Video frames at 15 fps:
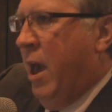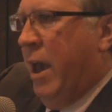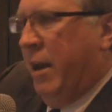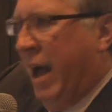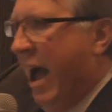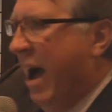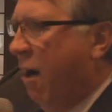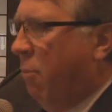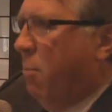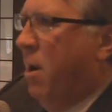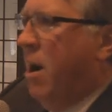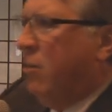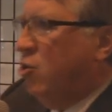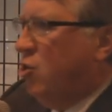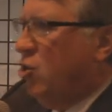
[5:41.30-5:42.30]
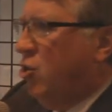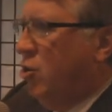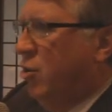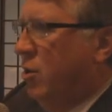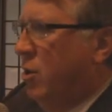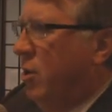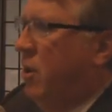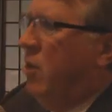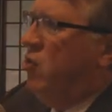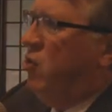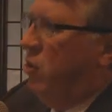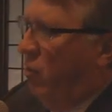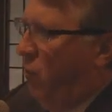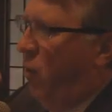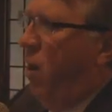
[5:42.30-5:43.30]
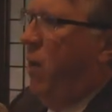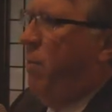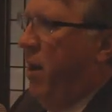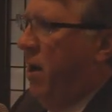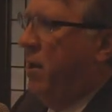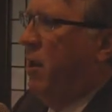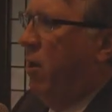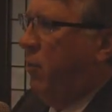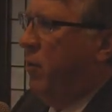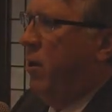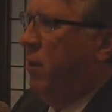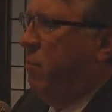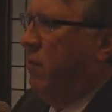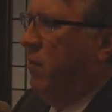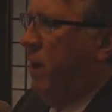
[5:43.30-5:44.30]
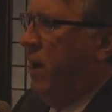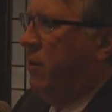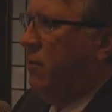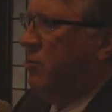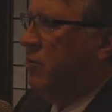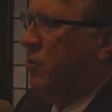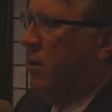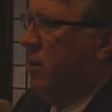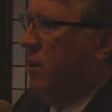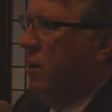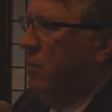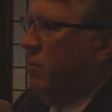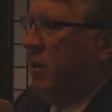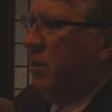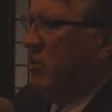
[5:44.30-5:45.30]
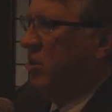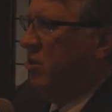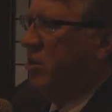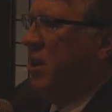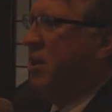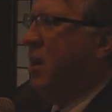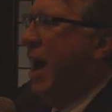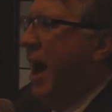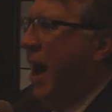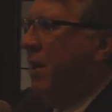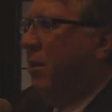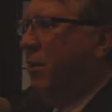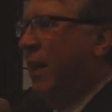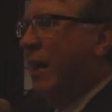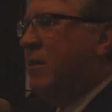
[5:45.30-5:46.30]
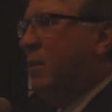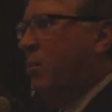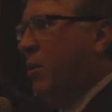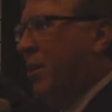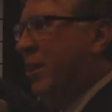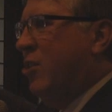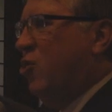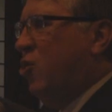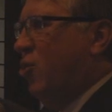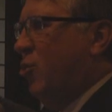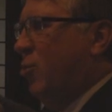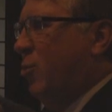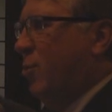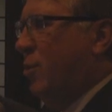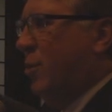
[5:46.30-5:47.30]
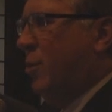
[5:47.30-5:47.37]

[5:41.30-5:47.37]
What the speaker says: and how much is going to fall upon healthcare providers, because it's a non-electable issue